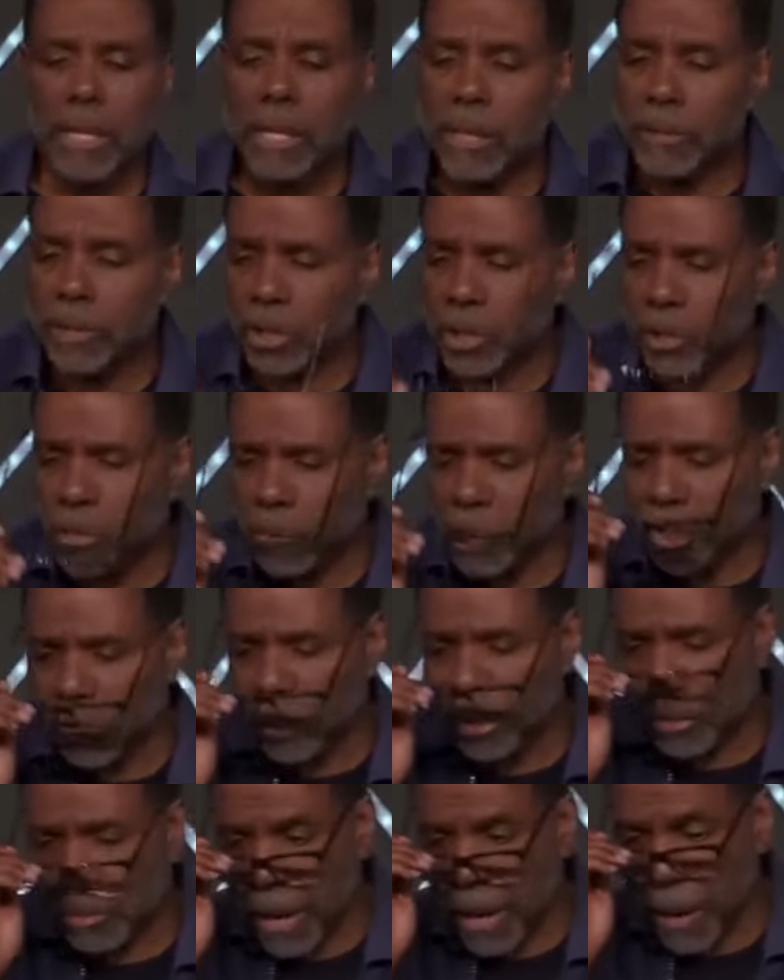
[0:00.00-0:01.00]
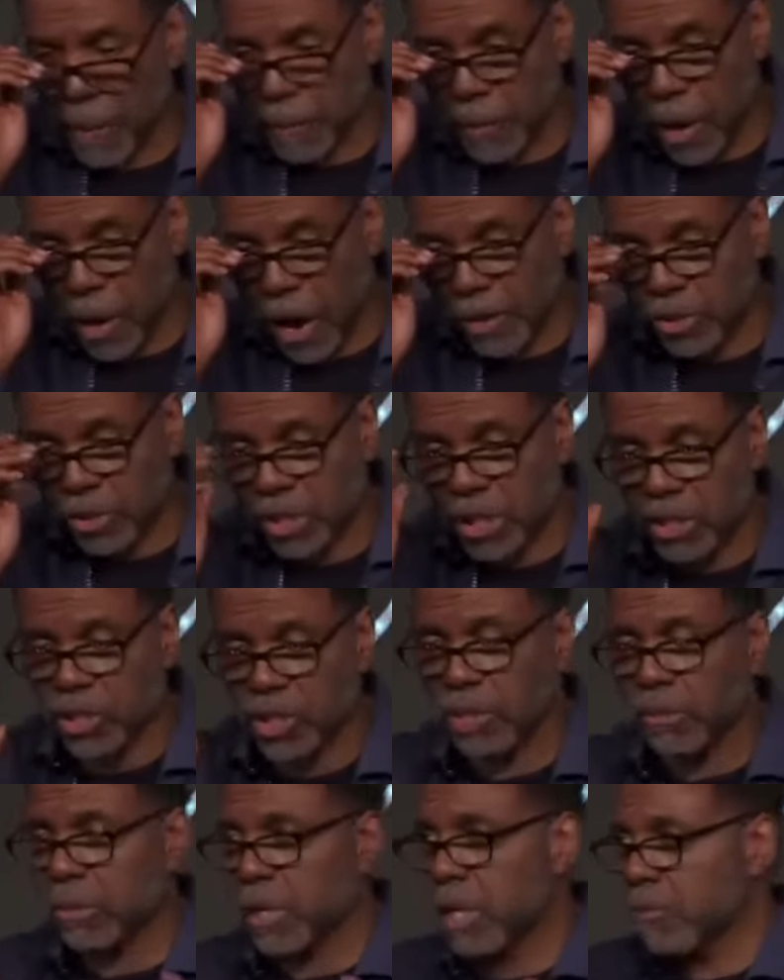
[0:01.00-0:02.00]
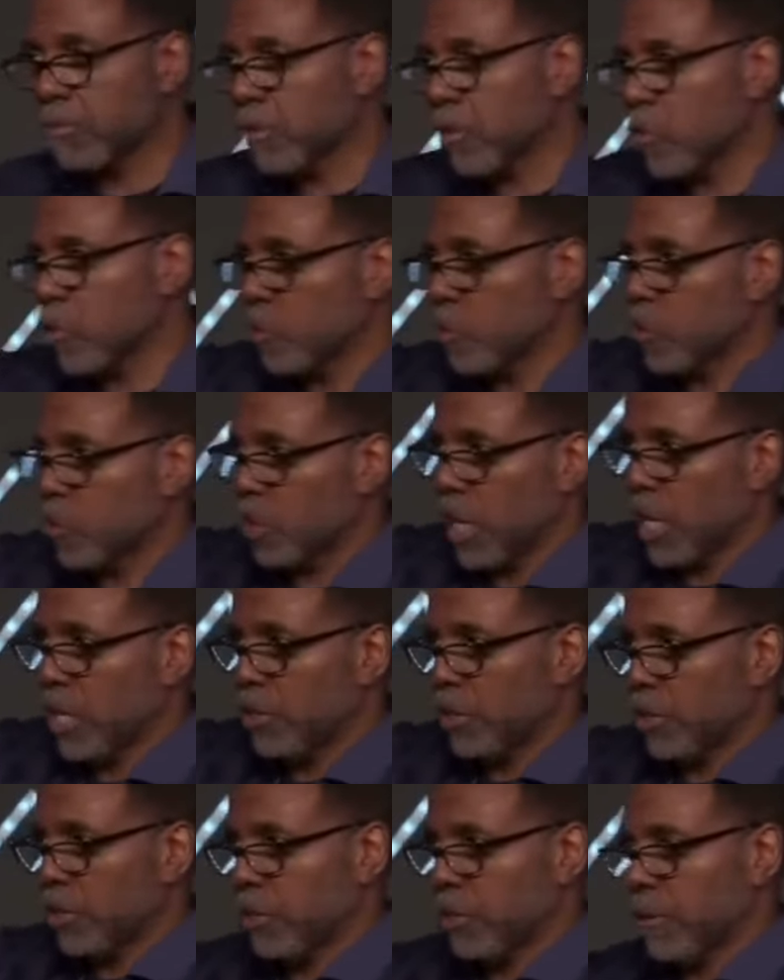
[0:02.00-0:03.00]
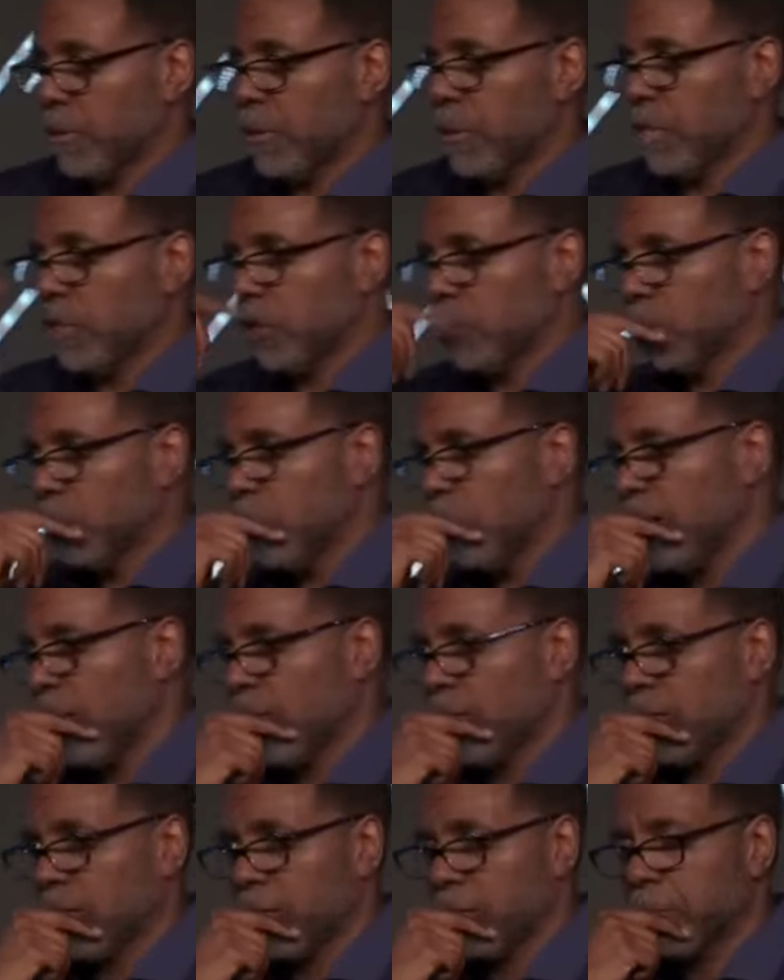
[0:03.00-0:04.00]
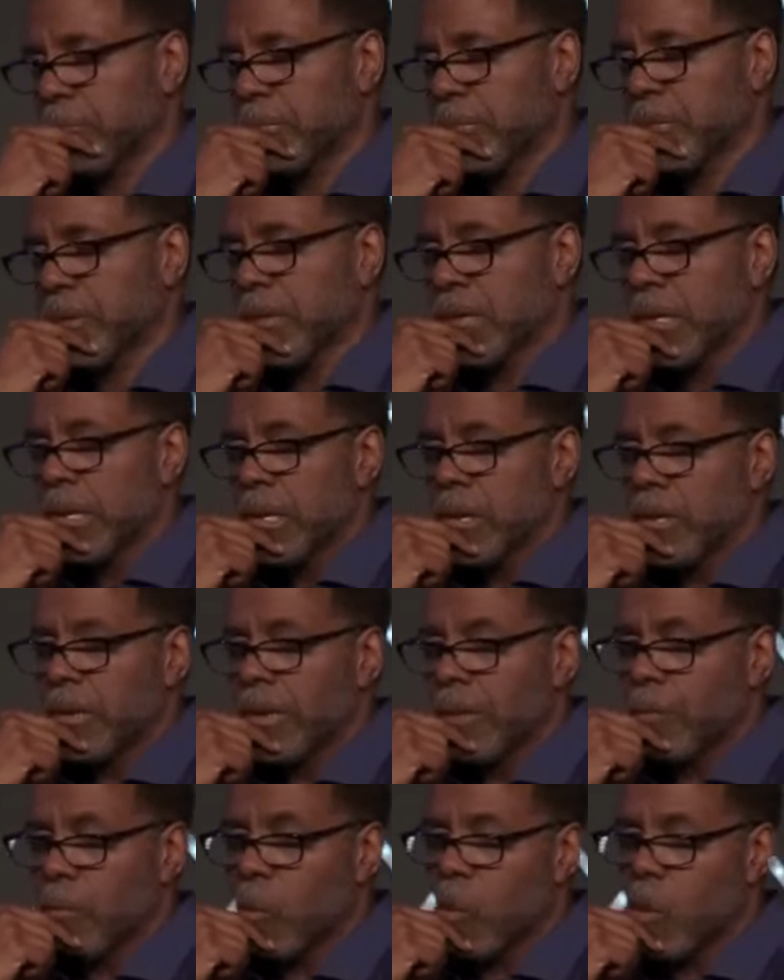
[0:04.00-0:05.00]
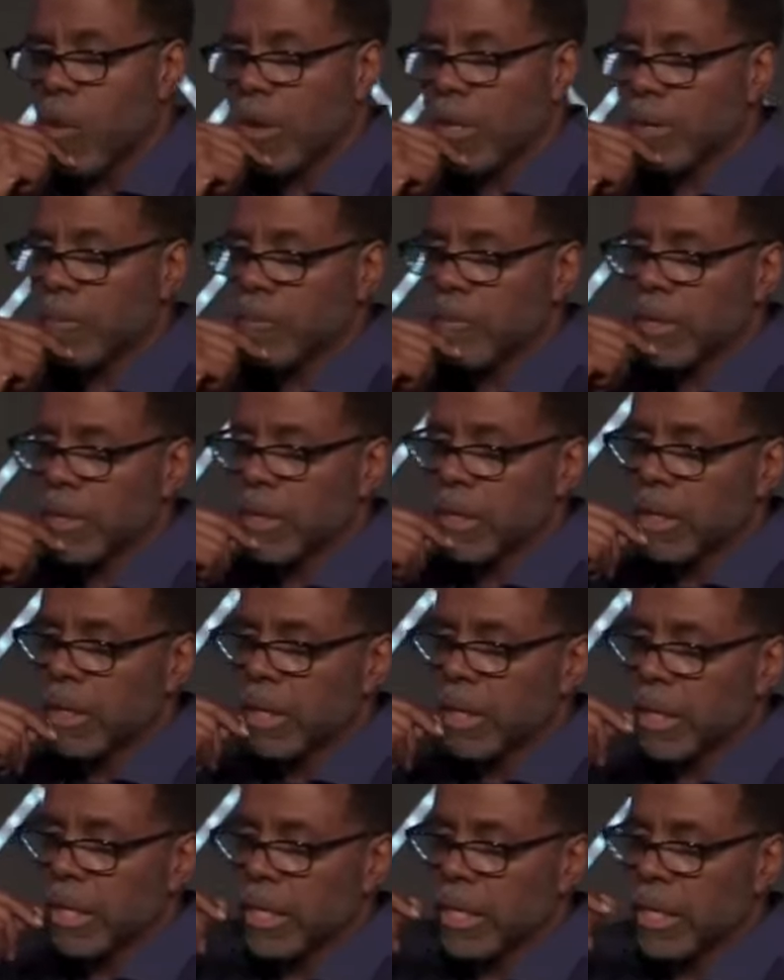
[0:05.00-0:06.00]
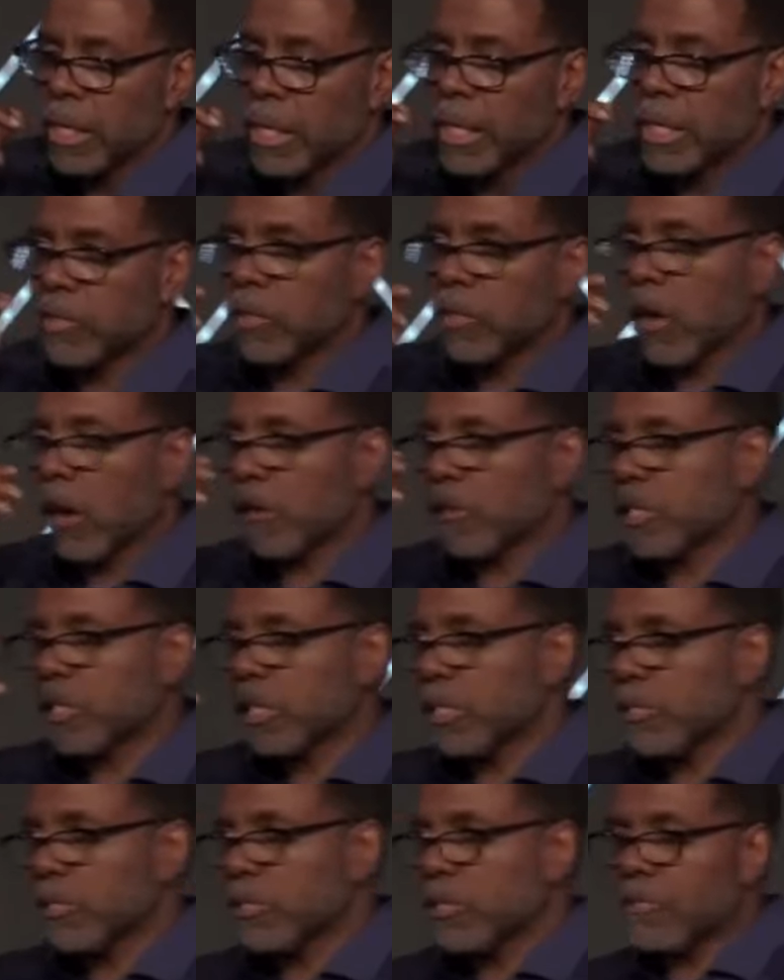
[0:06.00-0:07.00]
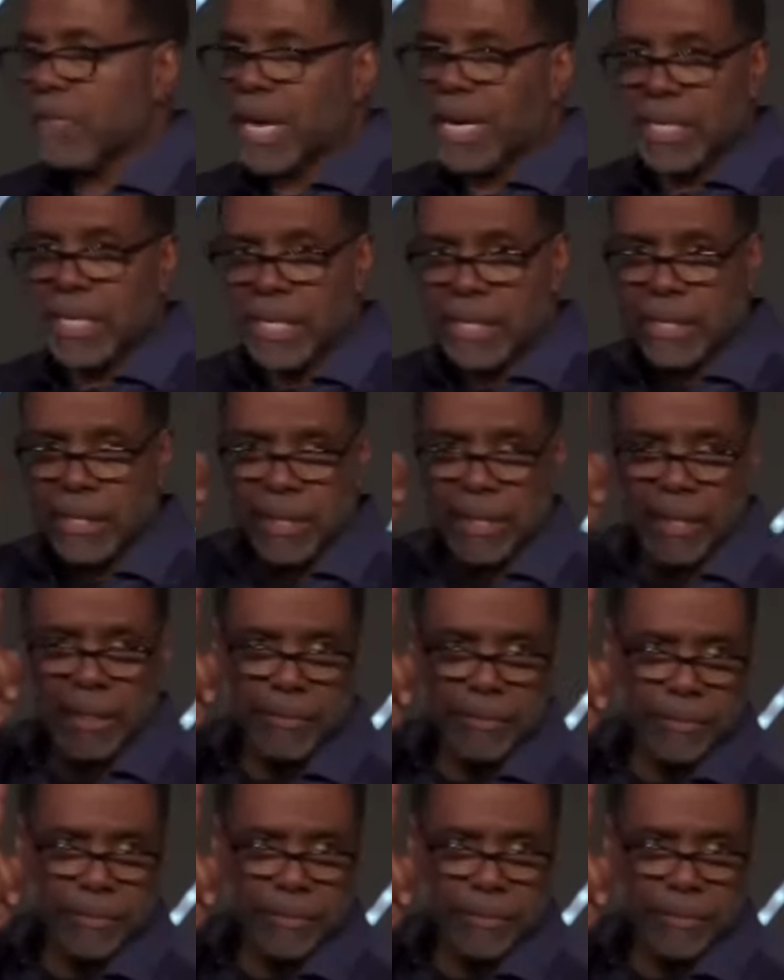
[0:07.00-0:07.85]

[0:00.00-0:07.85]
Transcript: Let me show you what this is about. Our sonship comes in three stages. Listen to me carefully. Number one, it's our sense of identity.